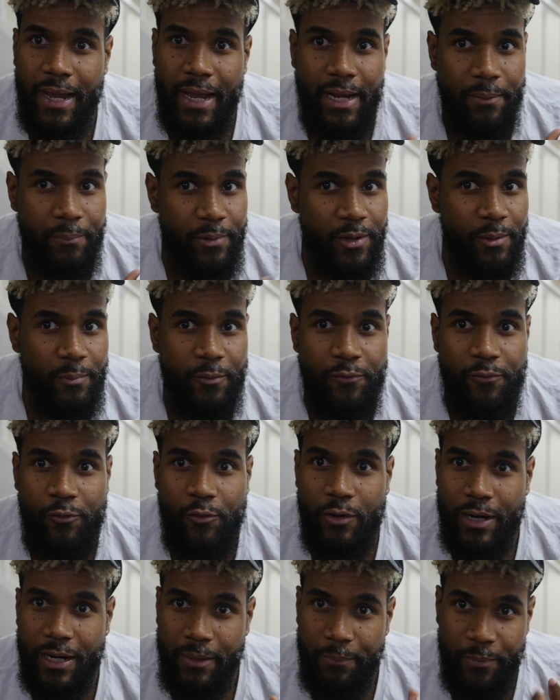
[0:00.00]
I had a beard
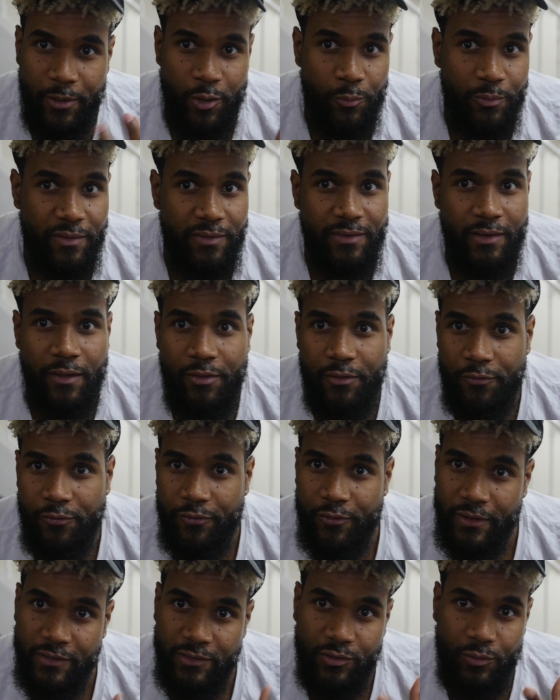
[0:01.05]
before. I had a beard with the South of
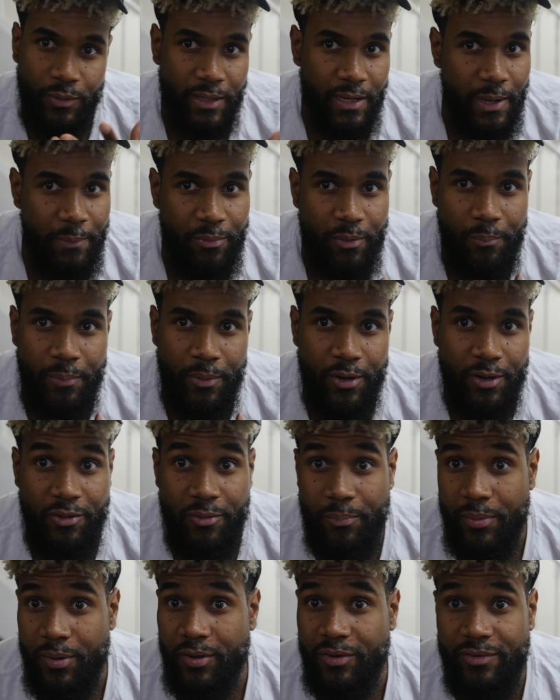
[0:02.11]
France. So I kept the beard.
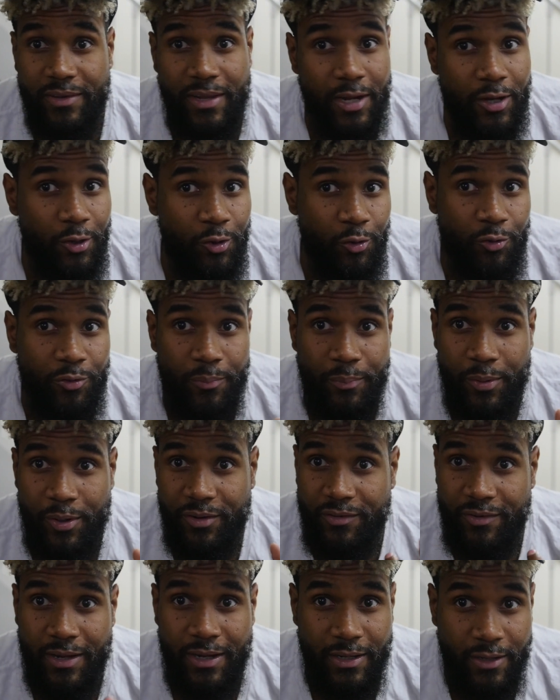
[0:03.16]
The beard is not new. The beard
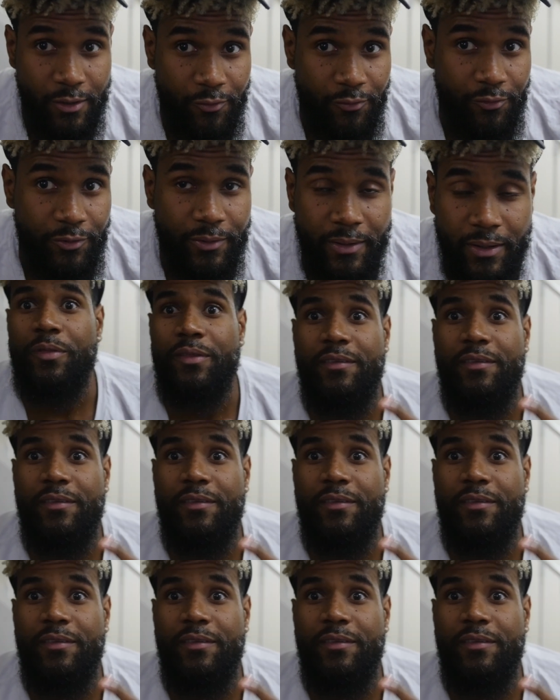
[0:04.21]
is not different.